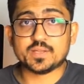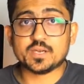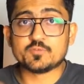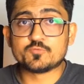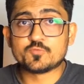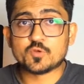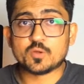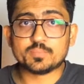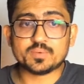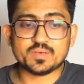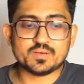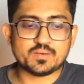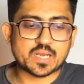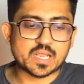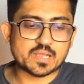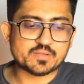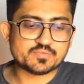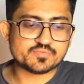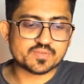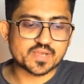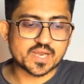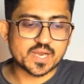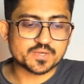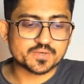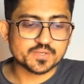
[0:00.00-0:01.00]
And then from the
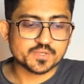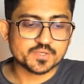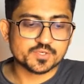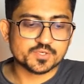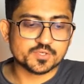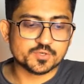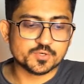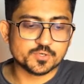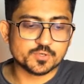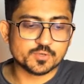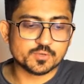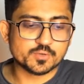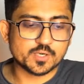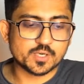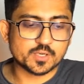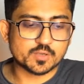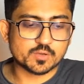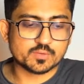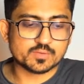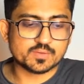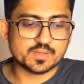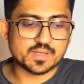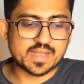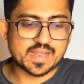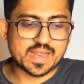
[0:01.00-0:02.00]
left side, you need to click
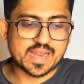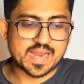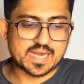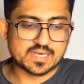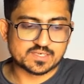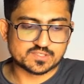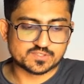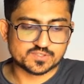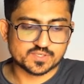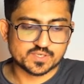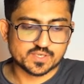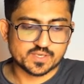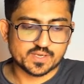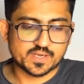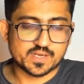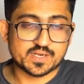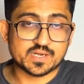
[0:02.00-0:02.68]
on the ads.